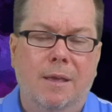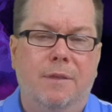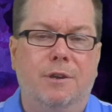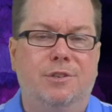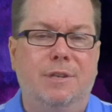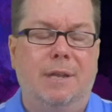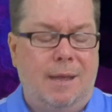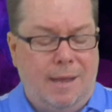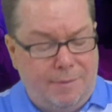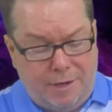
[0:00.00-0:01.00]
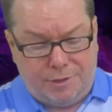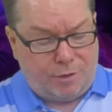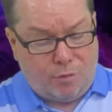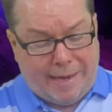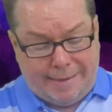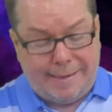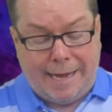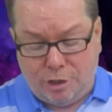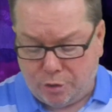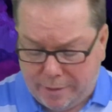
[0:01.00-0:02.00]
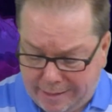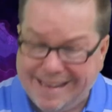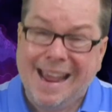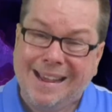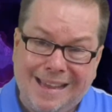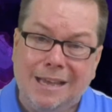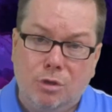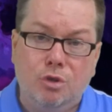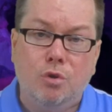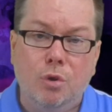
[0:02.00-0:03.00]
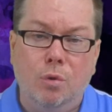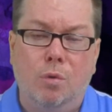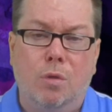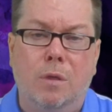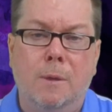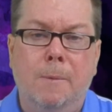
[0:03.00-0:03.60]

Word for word: There's, an, there's a great danger in attacking the truth.